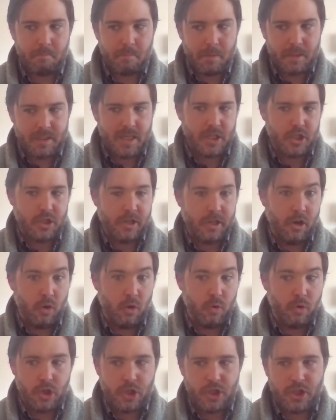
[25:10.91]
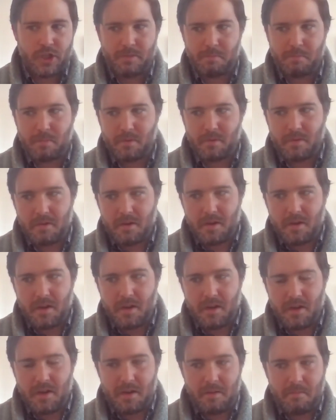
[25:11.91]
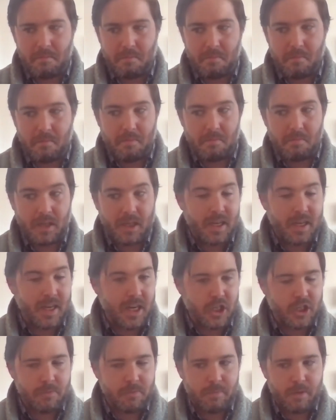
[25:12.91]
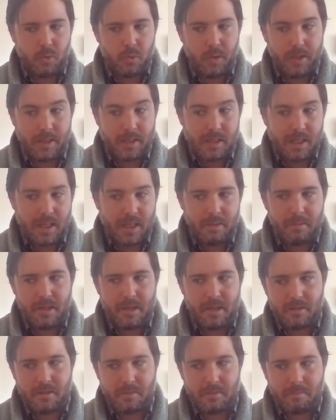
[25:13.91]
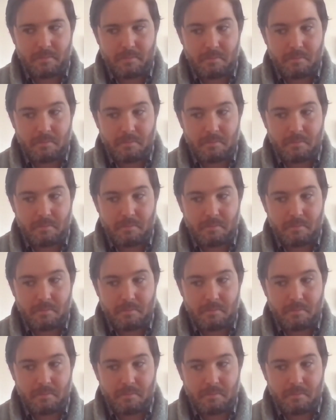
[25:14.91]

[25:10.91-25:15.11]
possession and ownership, the connection between the claimant,